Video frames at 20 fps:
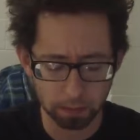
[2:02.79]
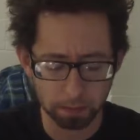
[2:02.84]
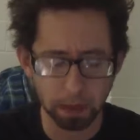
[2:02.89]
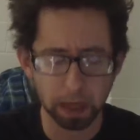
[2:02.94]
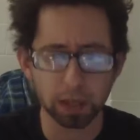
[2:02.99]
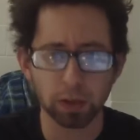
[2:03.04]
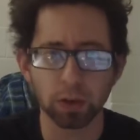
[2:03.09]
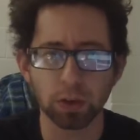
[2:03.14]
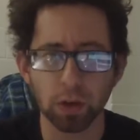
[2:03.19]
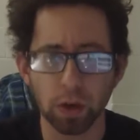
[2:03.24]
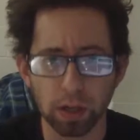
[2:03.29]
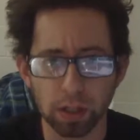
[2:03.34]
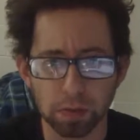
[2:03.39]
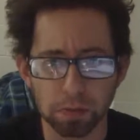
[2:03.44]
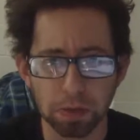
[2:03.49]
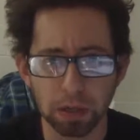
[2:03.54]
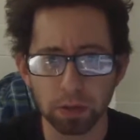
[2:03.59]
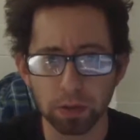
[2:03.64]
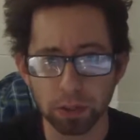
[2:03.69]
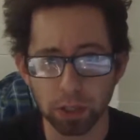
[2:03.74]
micro
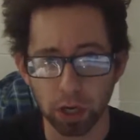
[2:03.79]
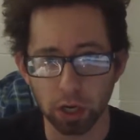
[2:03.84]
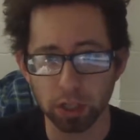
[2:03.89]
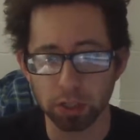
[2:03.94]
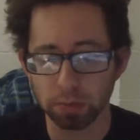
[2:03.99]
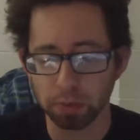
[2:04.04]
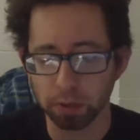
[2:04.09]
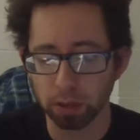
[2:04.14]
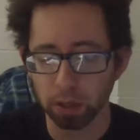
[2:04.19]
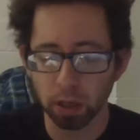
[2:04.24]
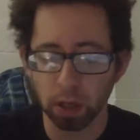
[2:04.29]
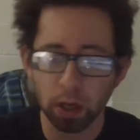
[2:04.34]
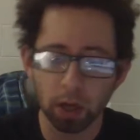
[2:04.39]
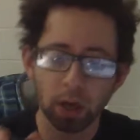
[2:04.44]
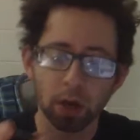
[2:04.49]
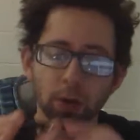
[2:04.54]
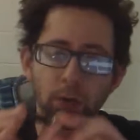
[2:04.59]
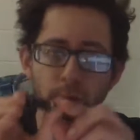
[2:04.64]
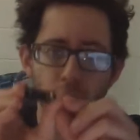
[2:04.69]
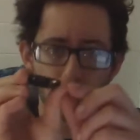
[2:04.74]
USB rechargeable,
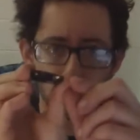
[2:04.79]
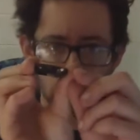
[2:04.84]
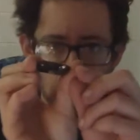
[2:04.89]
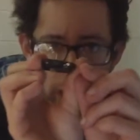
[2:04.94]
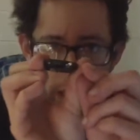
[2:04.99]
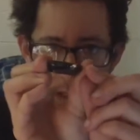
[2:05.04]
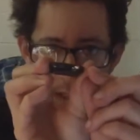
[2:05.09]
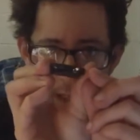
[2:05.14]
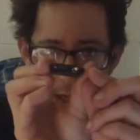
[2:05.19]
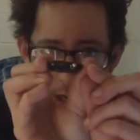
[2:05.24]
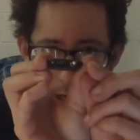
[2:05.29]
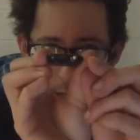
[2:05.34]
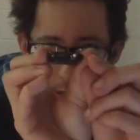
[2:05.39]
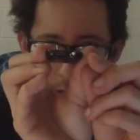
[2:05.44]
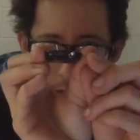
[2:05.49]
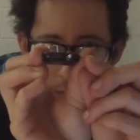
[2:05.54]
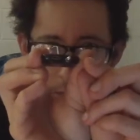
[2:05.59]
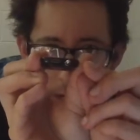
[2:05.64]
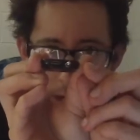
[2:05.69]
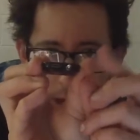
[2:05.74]
right on
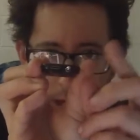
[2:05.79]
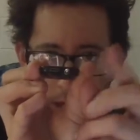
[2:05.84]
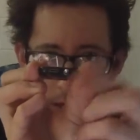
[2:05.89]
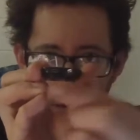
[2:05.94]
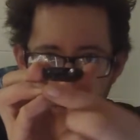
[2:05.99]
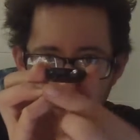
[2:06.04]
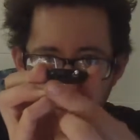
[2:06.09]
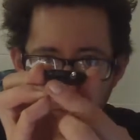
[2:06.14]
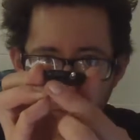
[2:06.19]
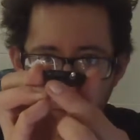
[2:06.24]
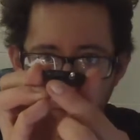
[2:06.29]
the bottom